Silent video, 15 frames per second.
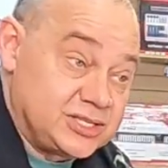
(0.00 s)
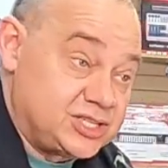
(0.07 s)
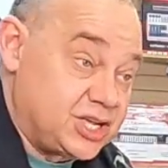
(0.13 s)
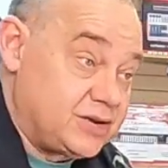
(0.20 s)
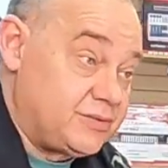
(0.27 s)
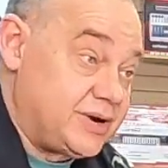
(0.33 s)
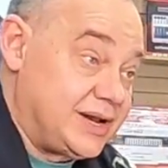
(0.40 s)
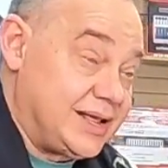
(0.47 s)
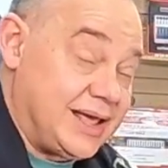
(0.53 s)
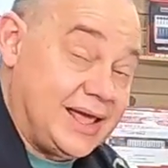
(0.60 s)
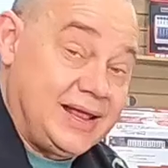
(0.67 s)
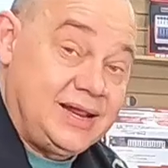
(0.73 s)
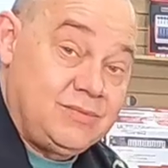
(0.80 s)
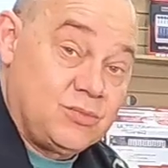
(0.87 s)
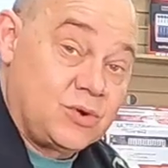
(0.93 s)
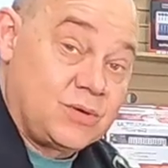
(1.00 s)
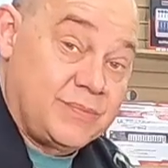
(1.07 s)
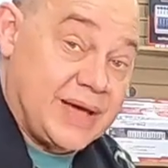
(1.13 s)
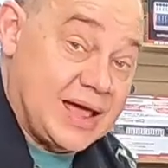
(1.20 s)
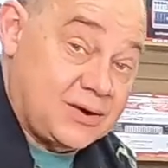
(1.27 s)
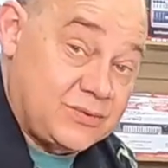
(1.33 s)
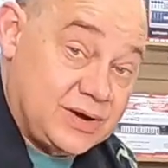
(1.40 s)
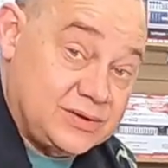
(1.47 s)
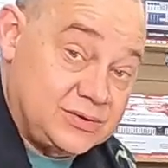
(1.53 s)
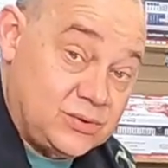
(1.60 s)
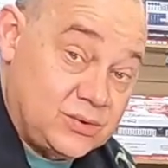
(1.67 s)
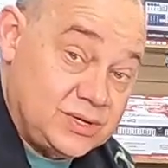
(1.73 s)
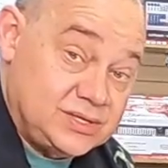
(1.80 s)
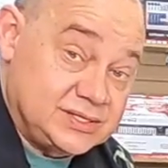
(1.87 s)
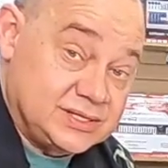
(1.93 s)
not generating any more background
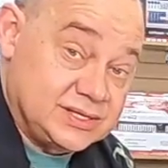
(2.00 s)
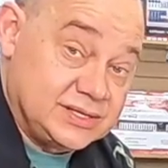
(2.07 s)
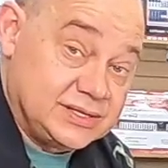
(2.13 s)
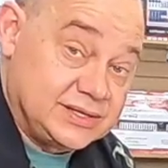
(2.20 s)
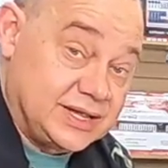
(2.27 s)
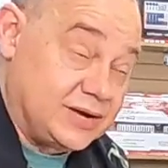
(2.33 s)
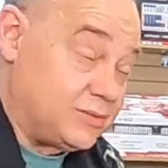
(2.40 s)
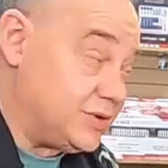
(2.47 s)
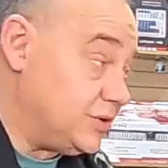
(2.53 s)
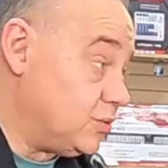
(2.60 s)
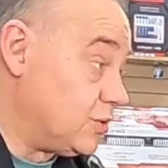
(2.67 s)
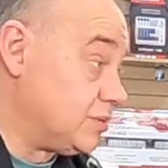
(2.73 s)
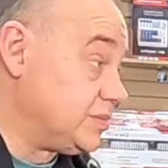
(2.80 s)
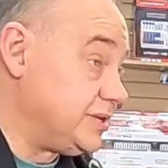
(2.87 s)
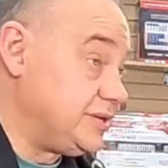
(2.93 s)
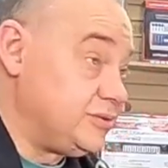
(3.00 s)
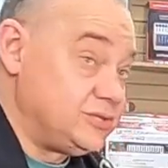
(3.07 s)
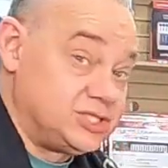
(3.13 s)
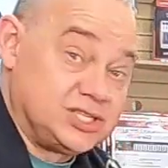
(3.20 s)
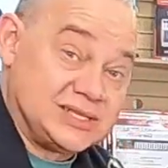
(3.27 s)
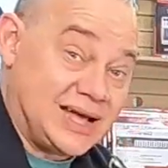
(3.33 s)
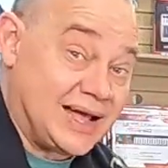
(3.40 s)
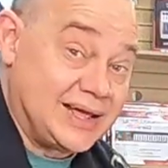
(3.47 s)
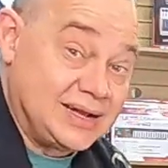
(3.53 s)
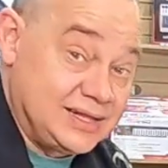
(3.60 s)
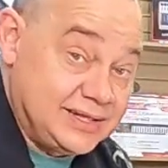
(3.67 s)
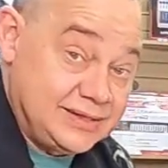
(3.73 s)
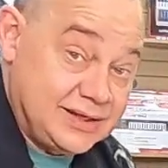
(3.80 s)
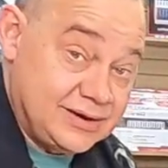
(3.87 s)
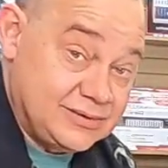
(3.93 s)
noise than it would normally do just
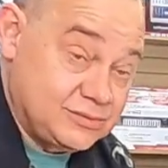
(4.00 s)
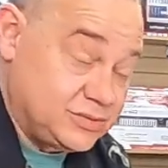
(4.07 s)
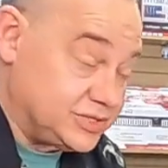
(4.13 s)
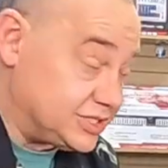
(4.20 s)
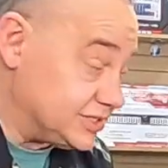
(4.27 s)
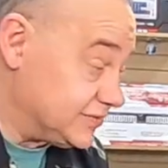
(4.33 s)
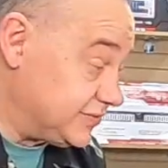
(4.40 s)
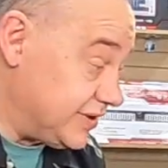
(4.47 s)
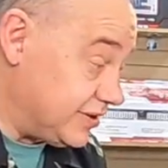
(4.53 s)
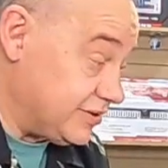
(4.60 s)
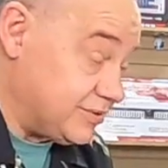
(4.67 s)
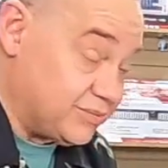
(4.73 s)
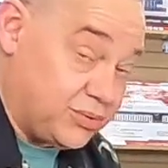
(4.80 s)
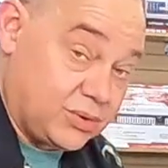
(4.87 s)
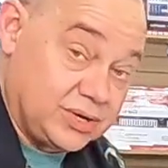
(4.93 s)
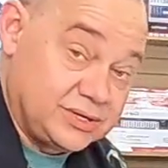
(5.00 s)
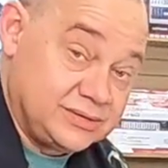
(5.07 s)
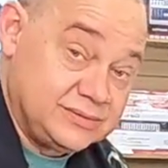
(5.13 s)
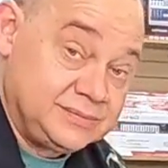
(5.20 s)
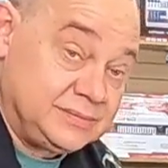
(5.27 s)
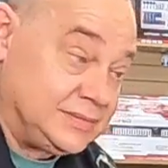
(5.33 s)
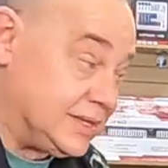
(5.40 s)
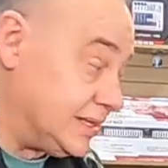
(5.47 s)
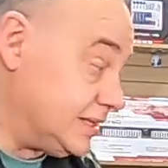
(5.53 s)
idling there, which is very important.